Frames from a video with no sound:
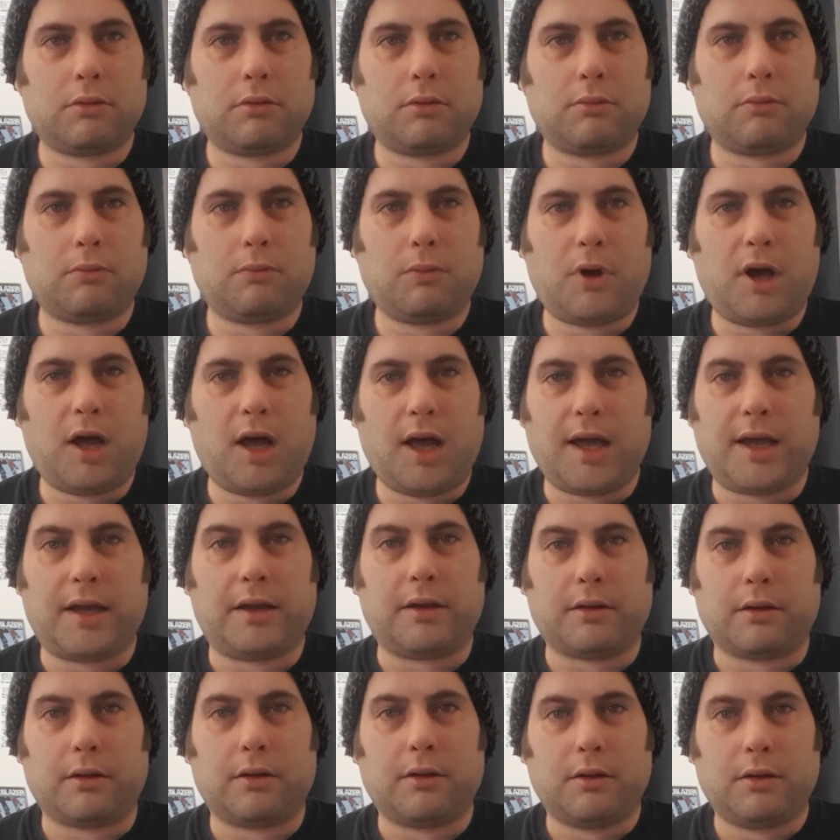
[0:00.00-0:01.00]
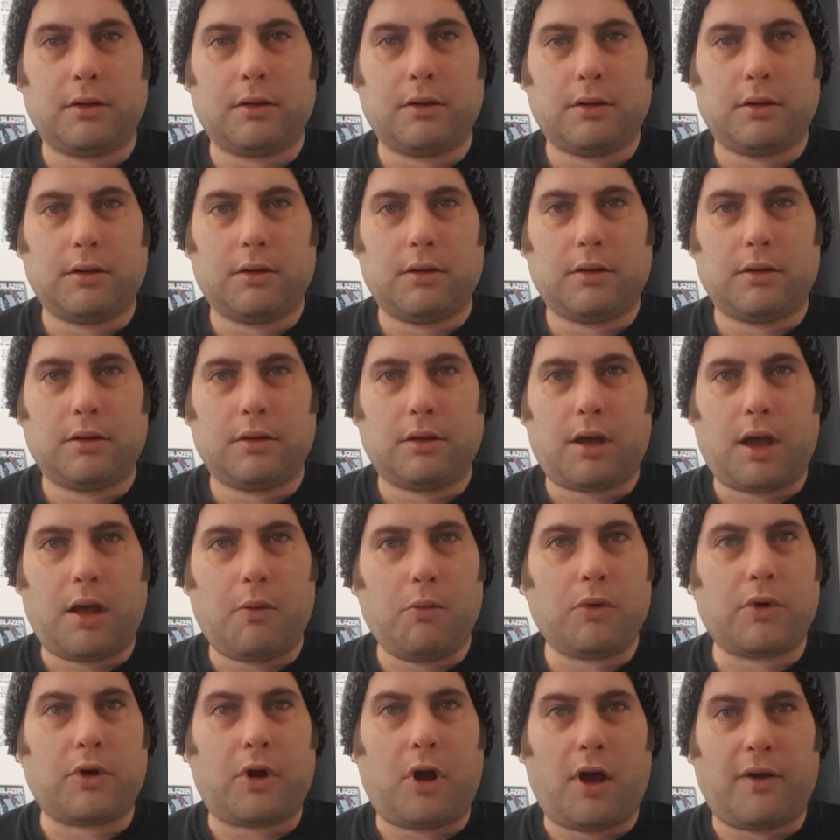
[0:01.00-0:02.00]
Why? I
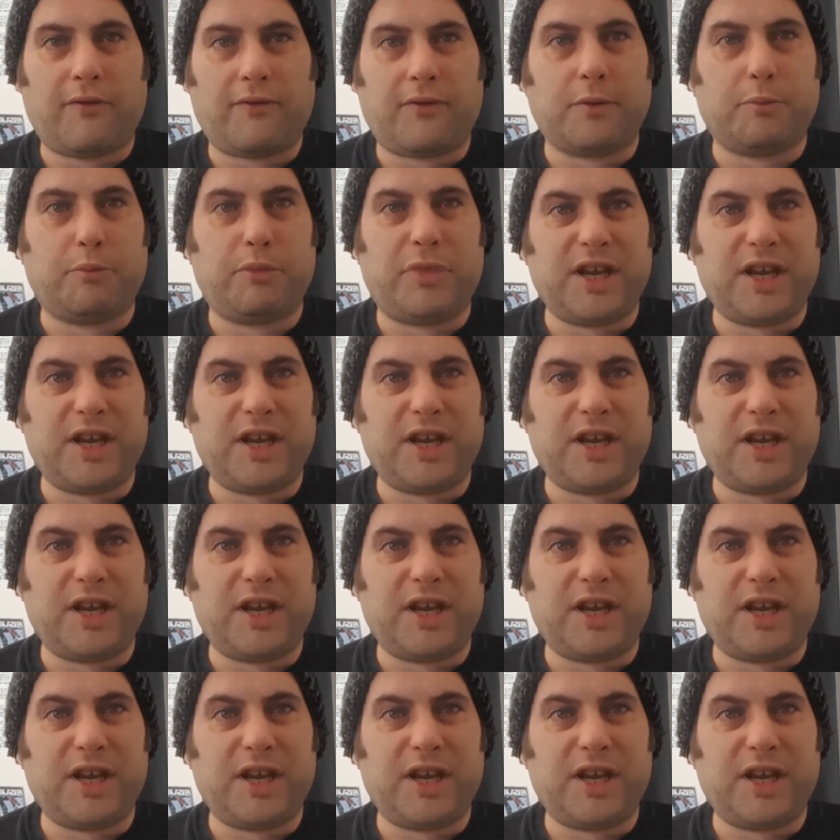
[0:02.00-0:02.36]
would have offered